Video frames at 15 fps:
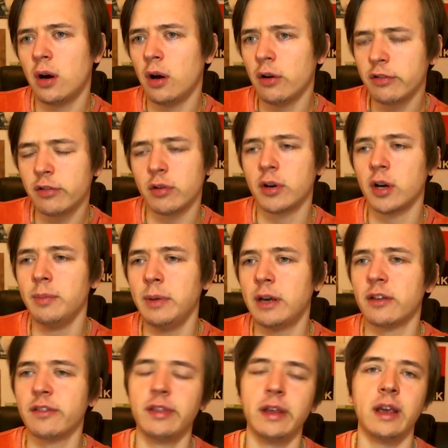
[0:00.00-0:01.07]
also good
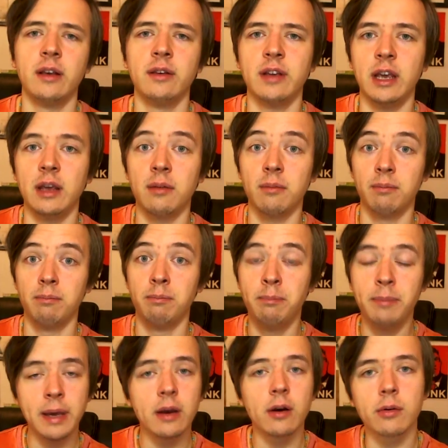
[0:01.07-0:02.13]
because they can take
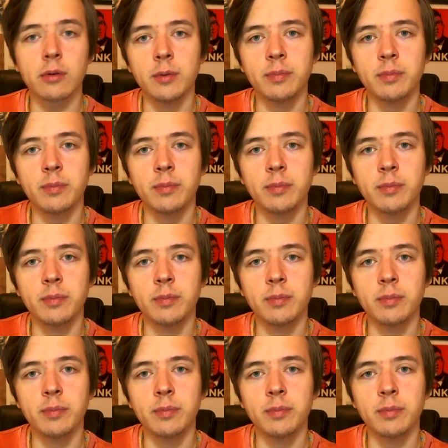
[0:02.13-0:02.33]
bigger